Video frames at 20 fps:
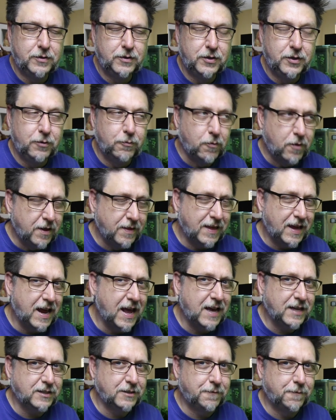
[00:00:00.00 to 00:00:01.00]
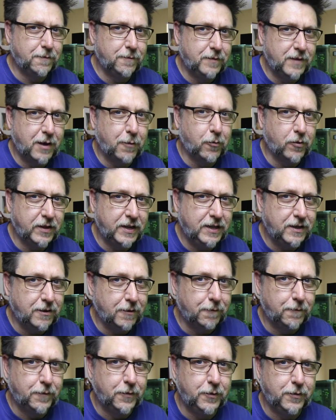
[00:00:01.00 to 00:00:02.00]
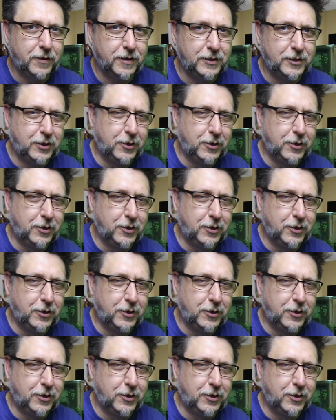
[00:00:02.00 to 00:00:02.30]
Do one that has, that will eat the food